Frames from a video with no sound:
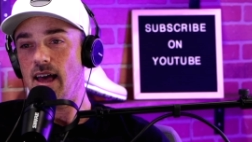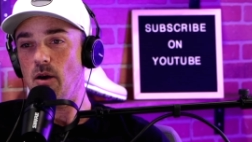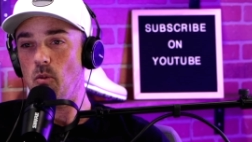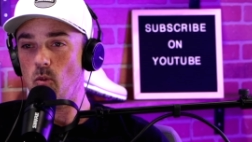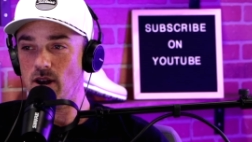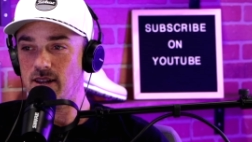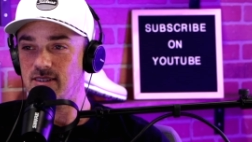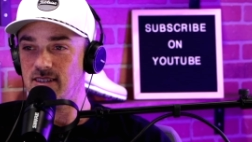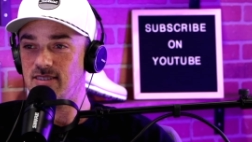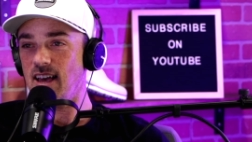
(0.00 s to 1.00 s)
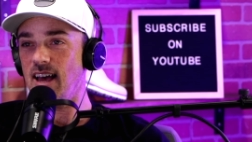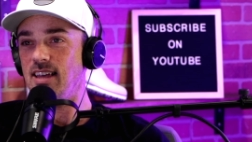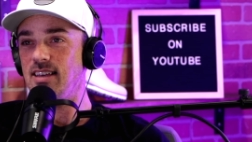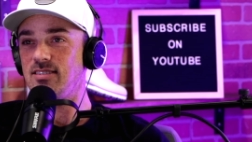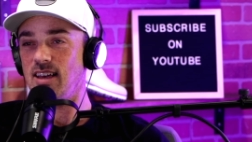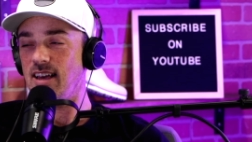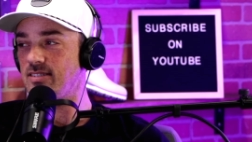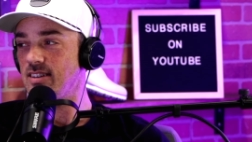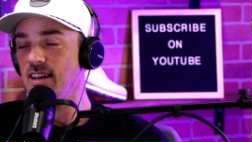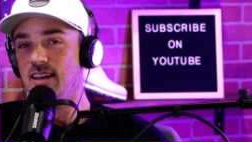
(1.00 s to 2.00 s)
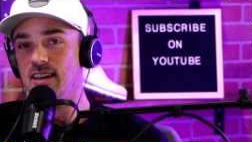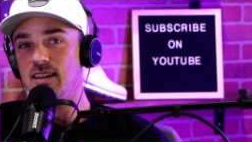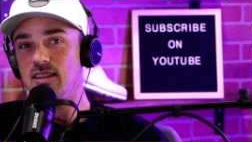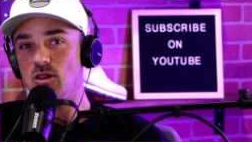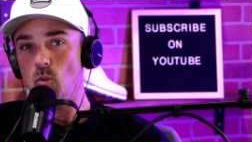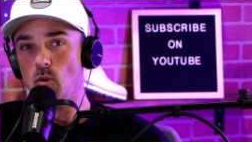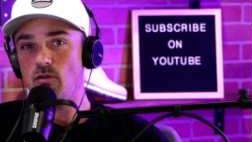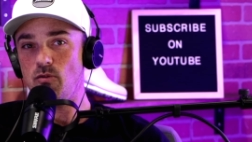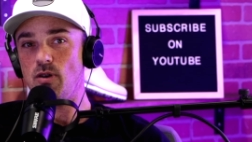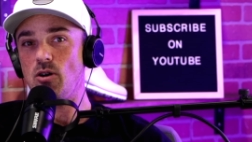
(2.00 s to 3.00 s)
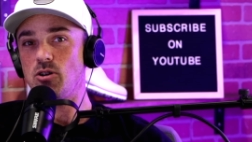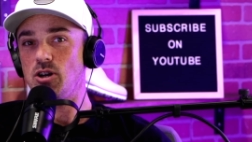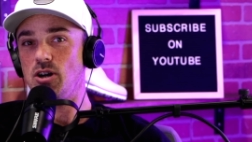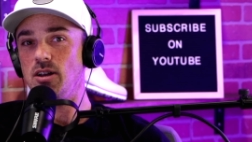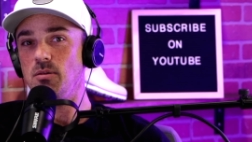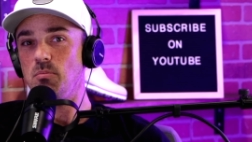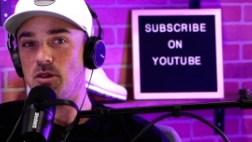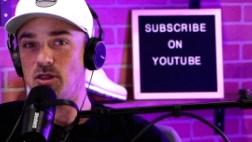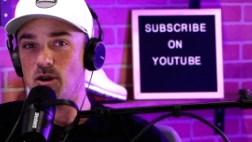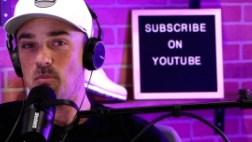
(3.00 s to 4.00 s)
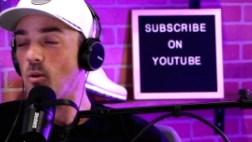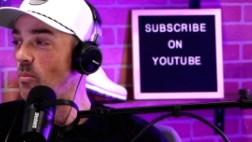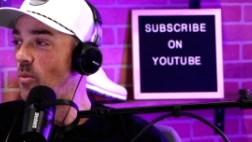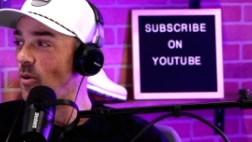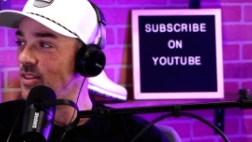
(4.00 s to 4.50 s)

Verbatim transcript: And what does he say? He says, the win felt good, but there are more important